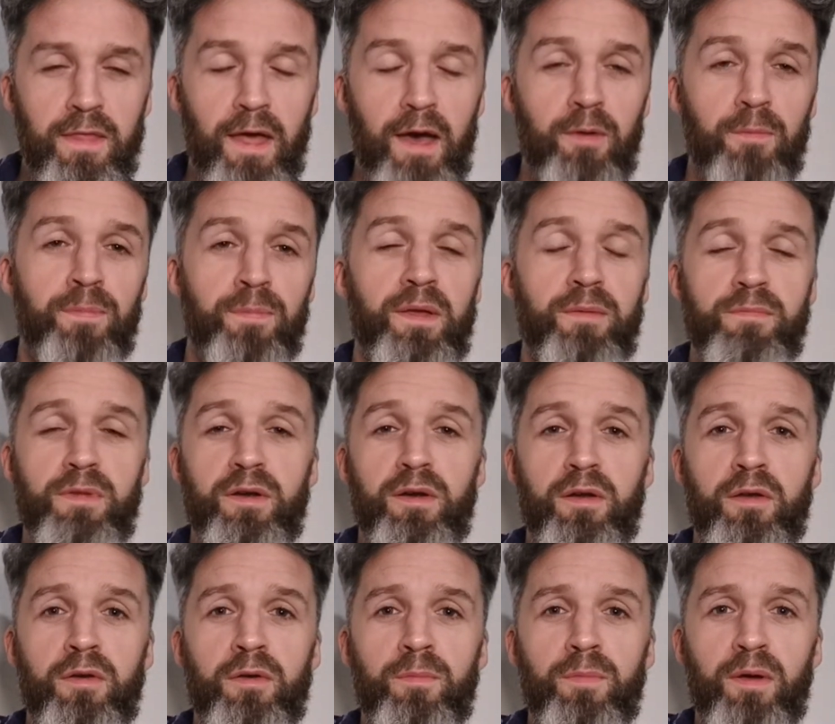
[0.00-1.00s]
That would be a
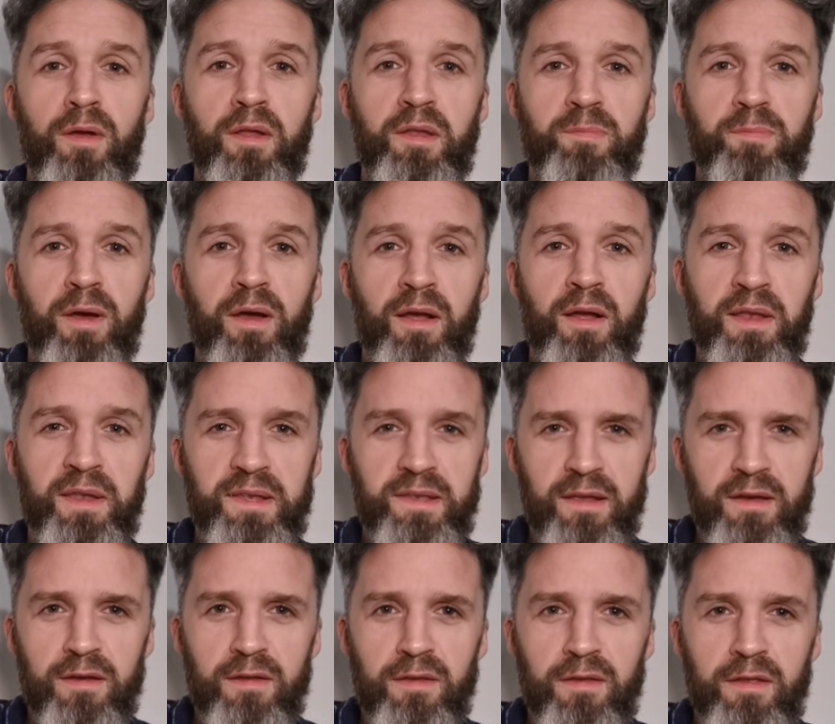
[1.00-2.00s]
miracle, because
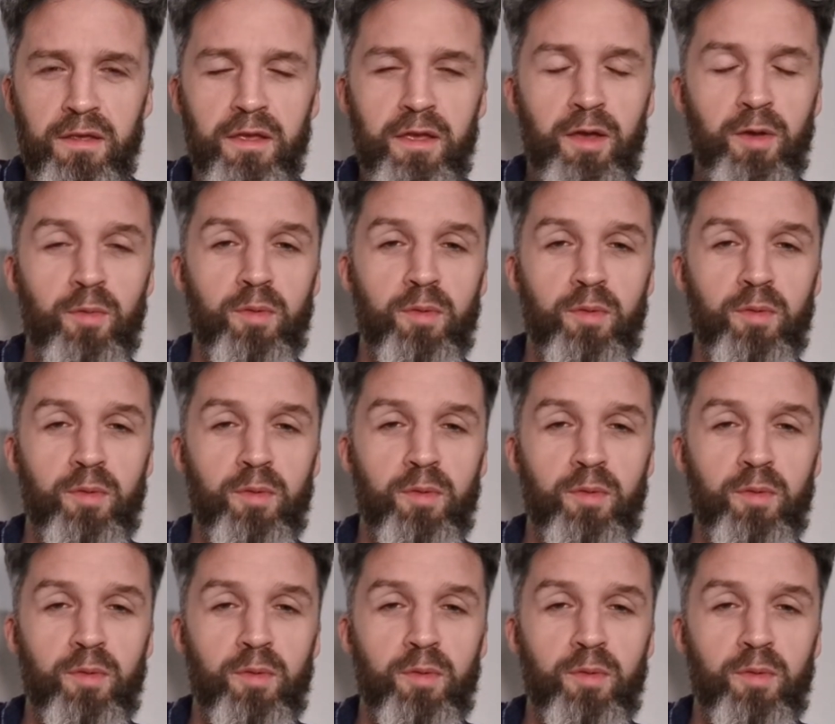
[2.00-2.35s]
Pakistan